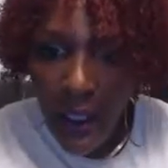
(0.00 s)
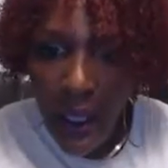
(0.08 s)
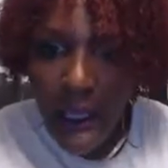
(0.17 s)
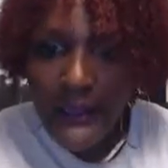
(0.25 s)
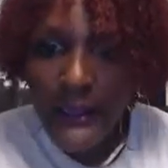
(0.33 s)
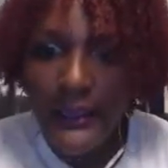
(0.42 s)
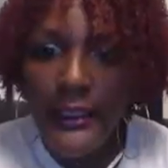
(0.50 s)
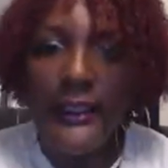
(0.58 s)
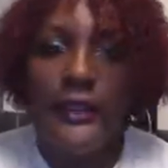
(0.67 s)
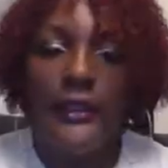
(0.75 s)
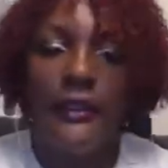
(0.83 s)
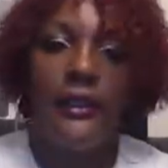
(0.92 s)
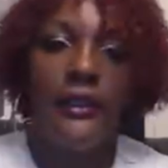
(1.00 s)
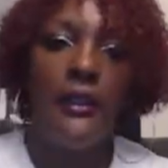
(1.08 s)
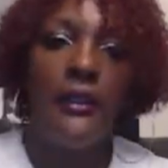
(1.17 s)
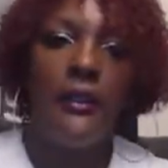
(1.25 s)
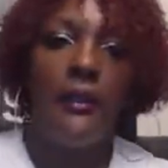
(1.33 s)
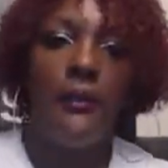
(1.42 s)
Hi, Selena,
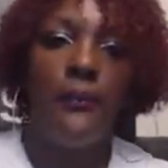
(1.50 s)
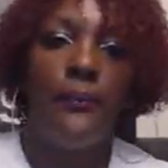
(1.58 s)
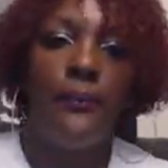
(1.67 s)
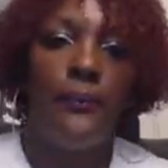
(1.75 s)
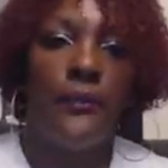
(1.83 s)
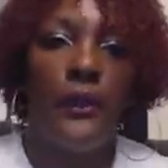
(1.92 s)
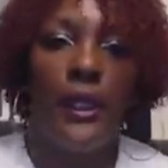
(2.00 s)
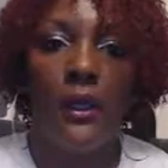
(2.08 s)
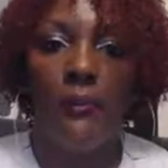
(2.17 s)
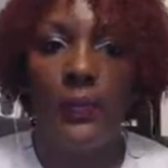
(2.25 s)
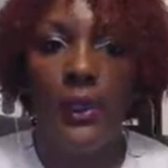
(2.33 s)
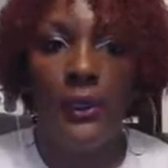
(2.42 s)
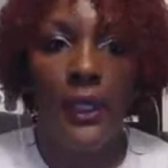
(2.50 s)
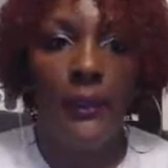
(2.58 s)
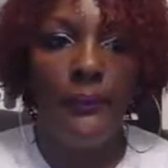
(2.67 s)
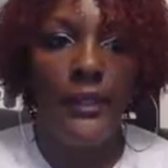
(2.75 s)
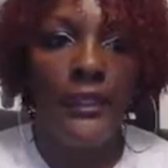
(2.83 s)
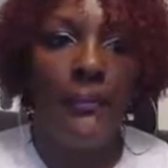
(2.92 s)
to build up
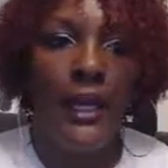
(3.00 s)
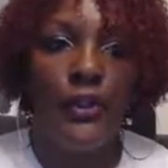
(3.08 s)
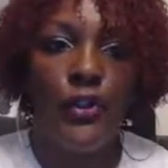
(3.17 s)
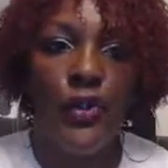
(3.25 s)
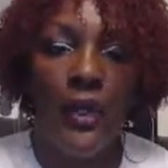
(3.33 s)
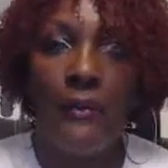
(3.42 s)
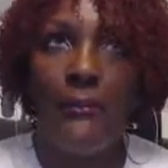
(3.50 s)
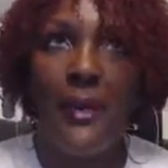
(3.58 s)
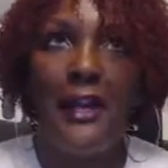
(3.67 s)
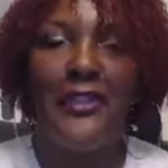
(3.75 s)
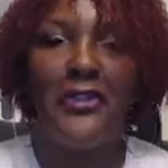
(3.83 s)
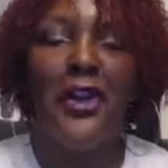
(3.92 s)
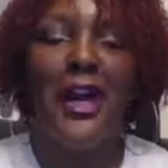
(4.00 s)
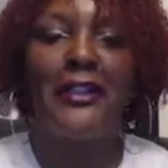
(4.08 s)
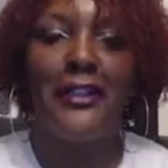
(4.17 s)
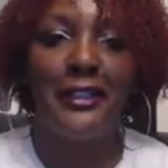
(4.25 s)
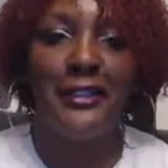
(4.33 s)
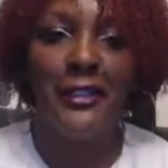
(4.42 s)
this
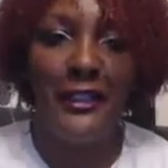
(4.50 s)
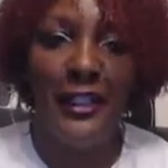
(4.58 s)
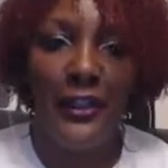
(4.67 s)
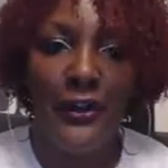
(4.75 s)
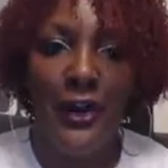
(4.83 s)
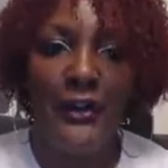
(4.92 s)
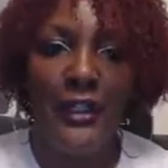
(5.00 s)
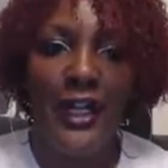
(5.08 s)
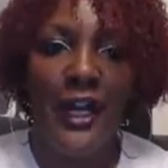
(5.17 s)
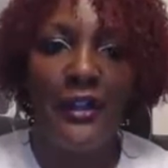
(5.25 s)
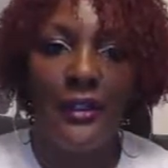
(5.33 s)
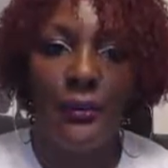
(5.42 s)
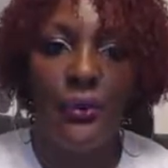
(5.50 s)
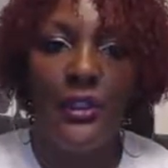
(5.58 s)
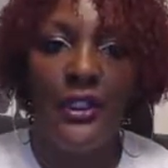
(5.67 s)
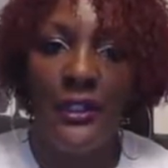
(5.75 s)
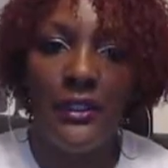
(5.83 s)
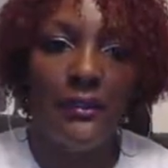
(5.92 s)
monstrosity that they call the child support
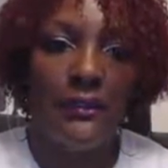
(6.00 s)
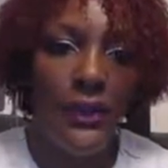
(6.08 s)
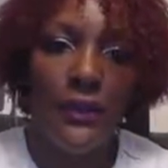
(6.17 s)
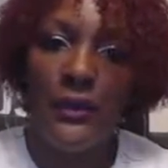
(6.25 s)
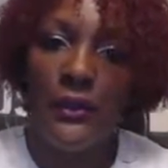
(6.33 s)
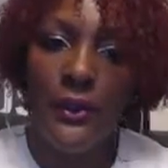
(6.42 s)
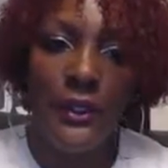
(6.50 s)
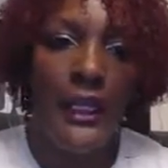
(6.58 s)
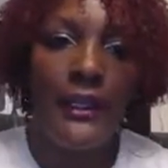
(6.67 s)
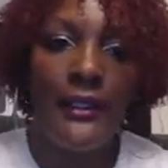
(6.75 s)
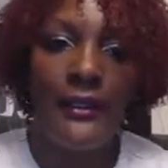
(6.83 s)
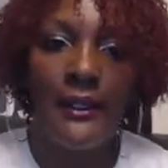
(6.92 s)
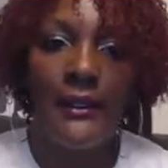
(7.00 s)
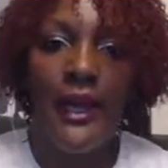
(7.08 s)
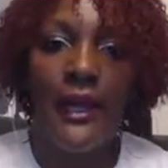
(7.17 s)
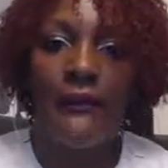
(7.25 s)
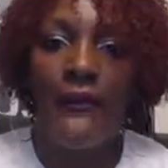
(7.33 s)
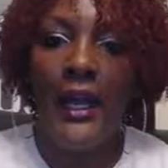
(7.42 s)
system. So it's going to take us a
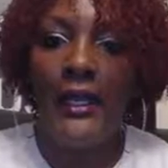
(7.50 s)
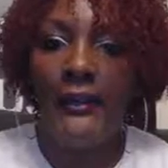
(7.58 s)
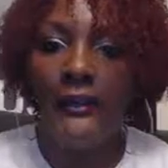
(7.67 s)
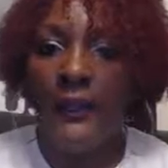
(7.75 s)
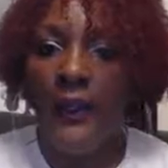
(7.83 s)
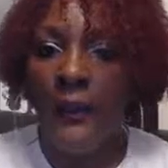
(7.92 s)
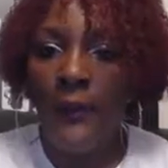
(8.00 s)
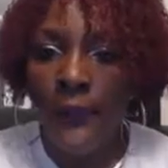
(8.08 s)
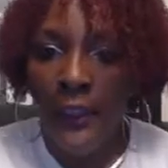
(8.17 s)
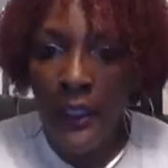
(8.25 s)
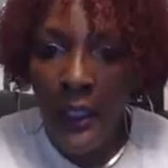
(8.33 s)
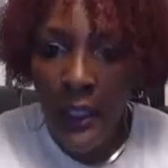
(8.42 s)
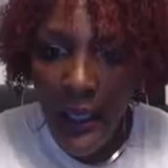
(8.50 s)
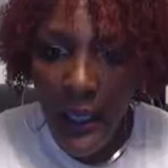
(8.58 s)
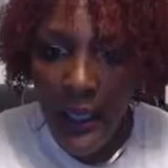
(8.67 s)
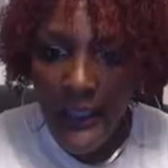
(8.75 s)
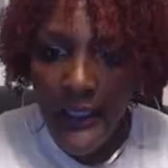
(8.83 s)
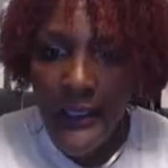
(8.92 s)
lot of fighting.
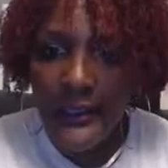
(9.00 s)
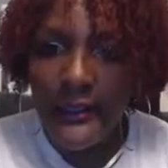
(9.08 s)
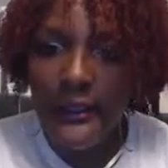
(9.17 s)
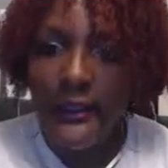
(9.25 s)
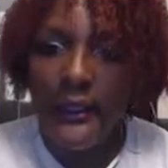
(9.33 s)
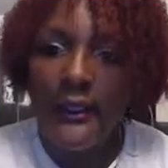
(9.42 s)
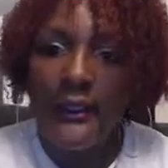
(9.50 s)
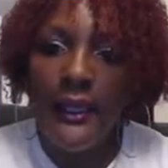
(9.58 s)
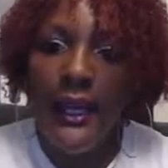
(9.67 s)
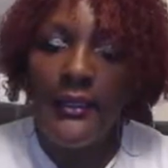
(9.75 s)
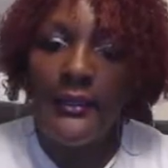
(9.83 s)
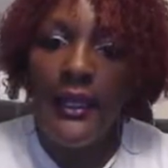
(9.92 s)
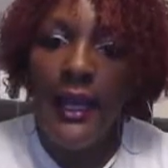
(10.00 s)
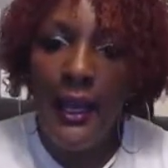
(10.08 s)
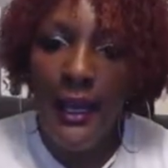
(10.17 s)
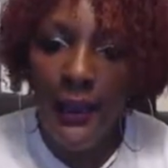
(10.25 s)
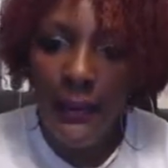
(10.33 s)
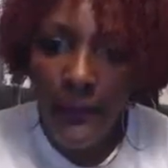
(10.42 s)
Hi, Jesse, and a lot of
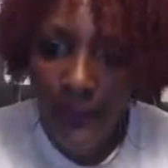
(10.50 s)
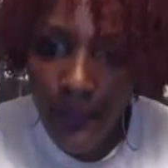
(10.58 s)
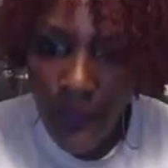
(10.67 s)
time.